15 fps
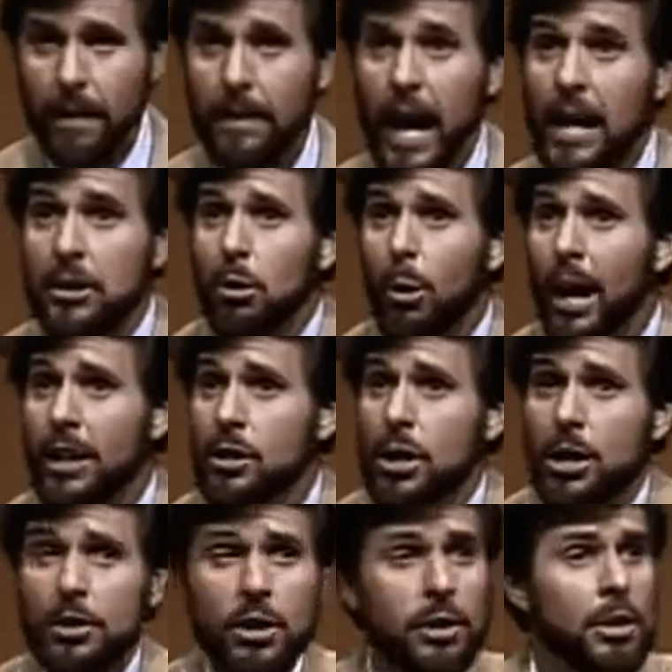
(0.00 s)
That's why
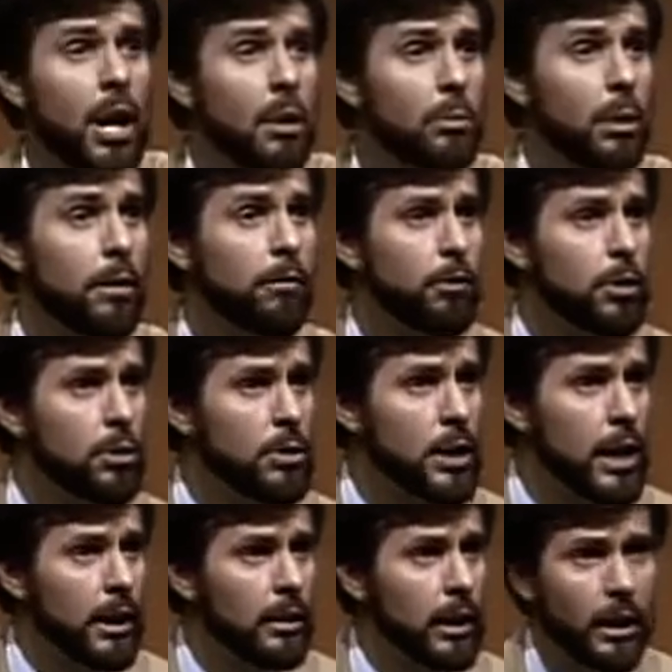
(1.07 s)
Jesus refused
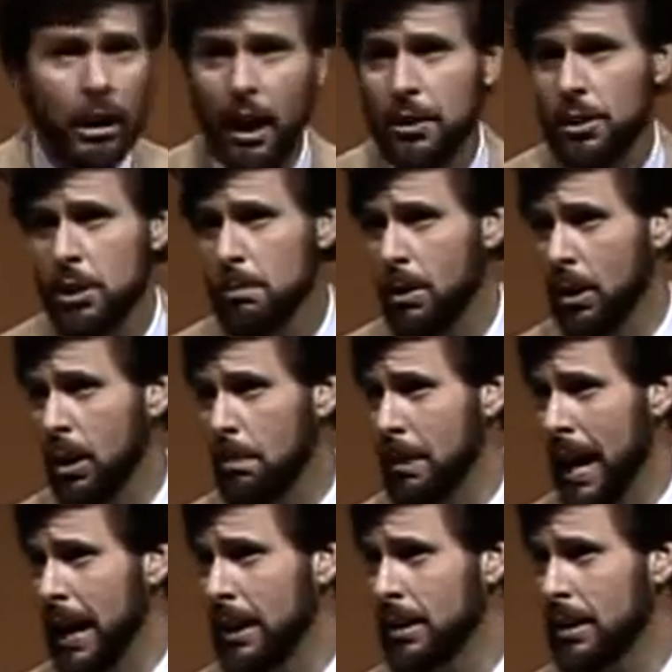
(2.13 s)
the customary
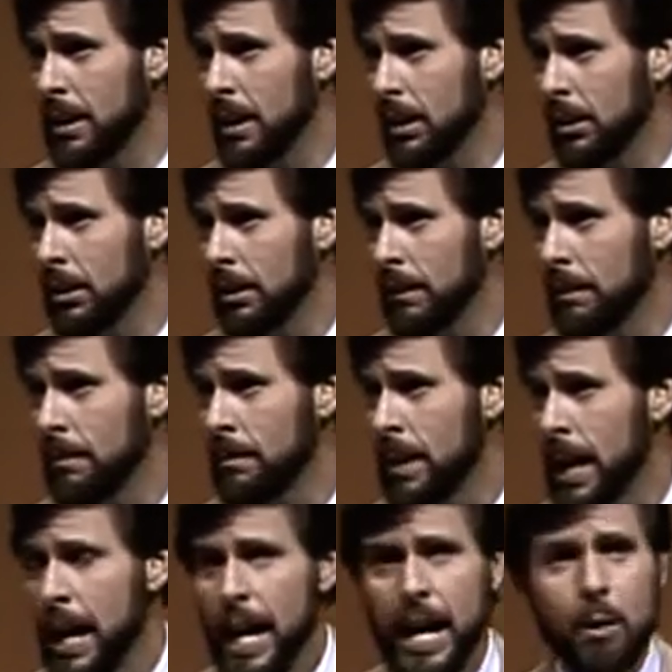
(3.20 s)
painkiller.
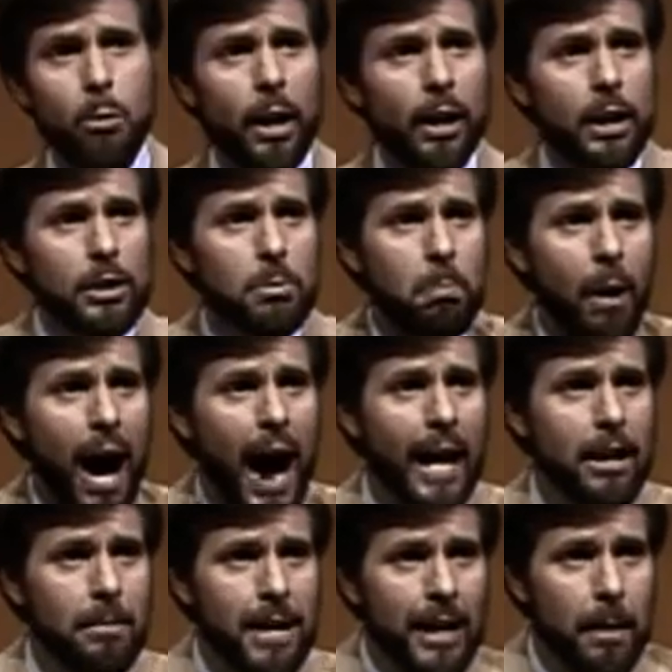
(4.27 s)
He wanted his
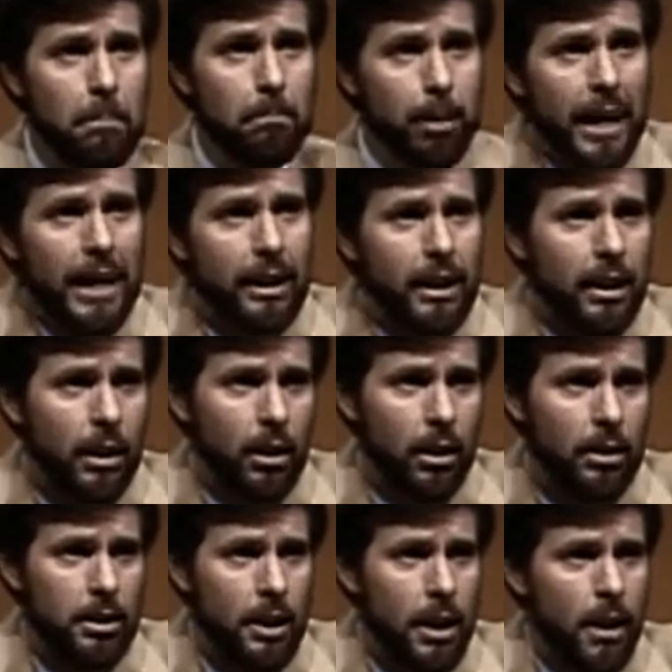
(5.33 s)
mind to be completely
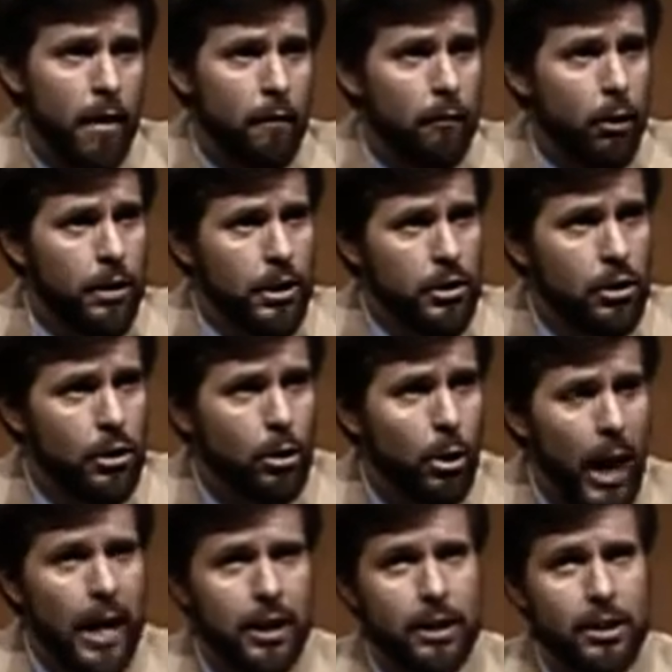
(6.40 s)
alert for this
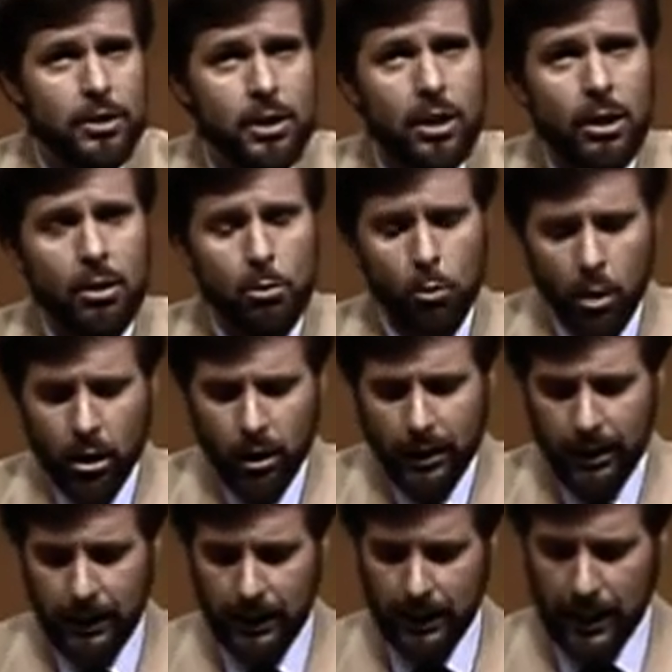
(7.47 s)
greatest work
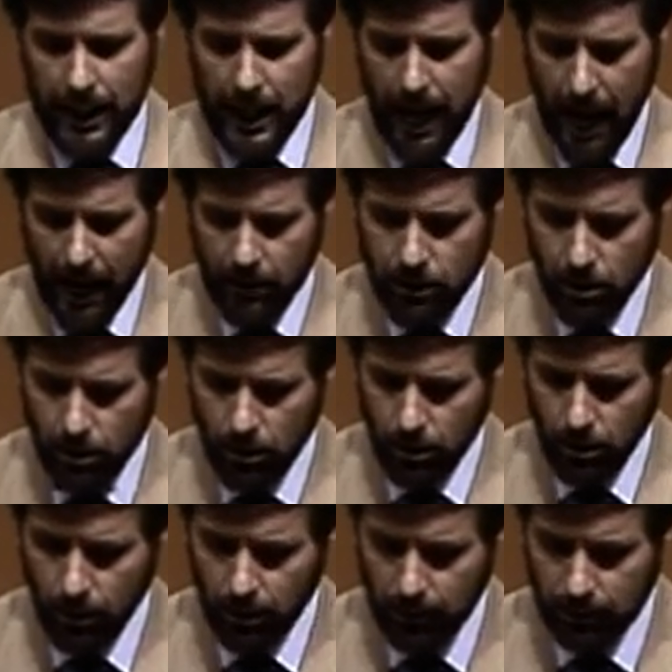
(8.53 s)
he had to
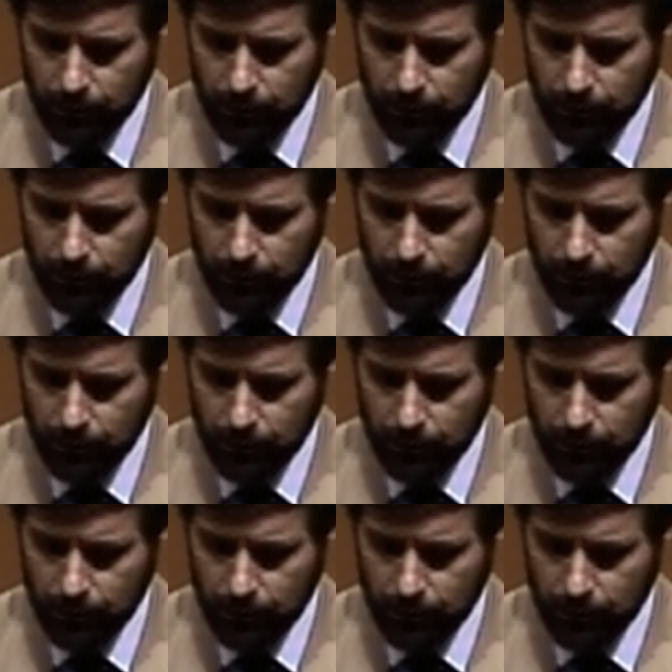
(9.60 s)
do.